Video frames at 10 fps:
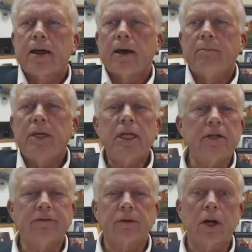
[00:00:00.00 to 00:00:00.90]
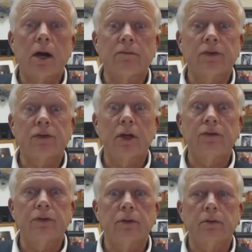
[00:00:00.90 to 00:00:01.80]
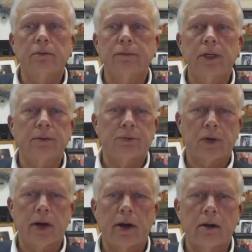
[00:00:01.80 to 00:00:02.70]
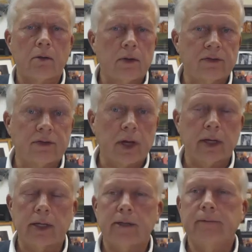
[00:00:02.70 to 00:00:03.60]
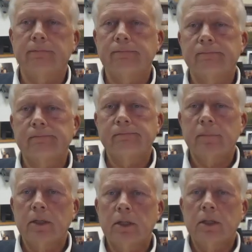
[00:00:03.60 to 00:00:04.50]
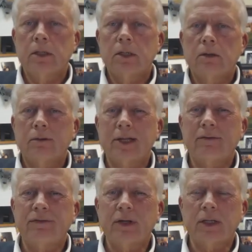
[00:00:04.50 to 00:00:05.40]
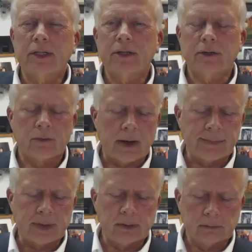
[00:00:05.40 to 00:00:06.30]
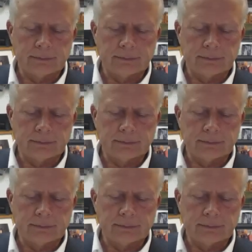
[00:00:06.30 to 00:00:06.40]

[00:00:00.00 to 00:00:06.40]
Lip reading: a meaningful conversation in prayer or in study without feeling interrupted.